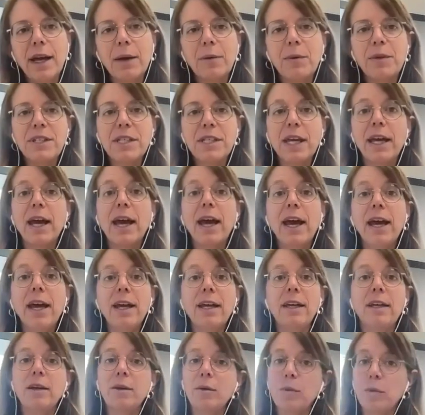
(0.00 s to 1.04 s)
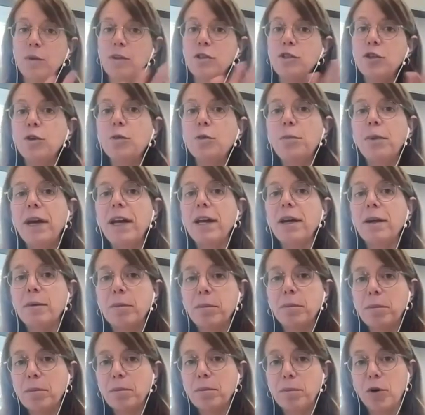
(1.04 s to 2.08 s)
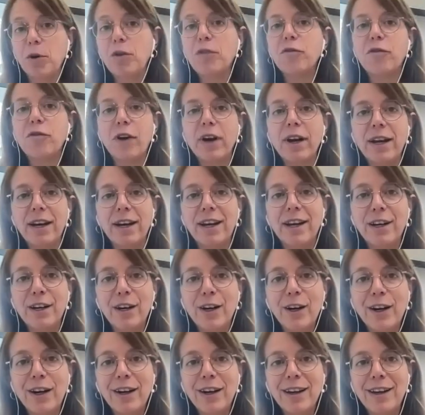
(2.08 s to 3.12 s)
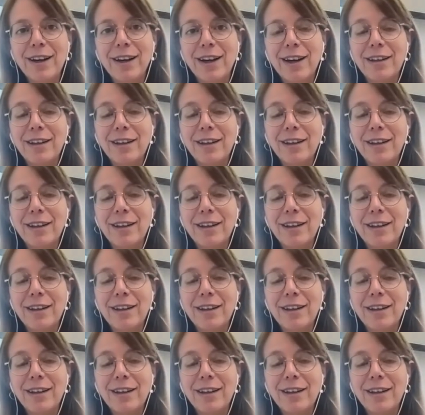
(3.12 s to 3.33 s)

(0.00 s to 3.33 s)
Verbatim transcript: And we'd say, hey, would you ba- book freight here?